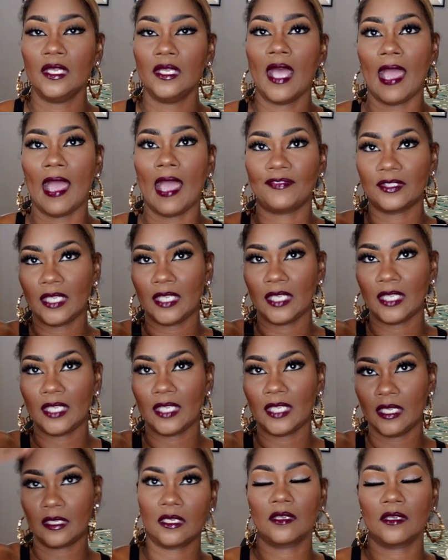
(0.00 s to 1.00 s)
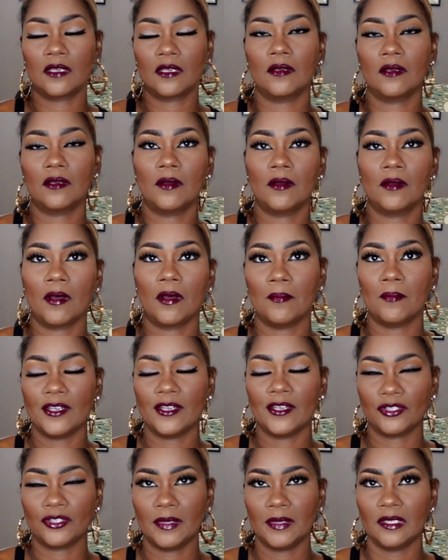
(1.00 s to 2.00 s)
after taking
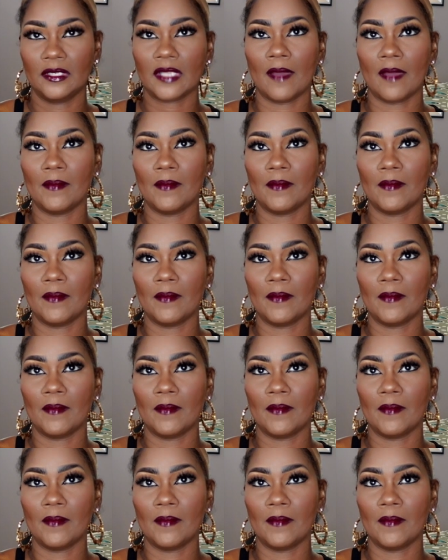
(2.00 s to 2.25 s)
measurements.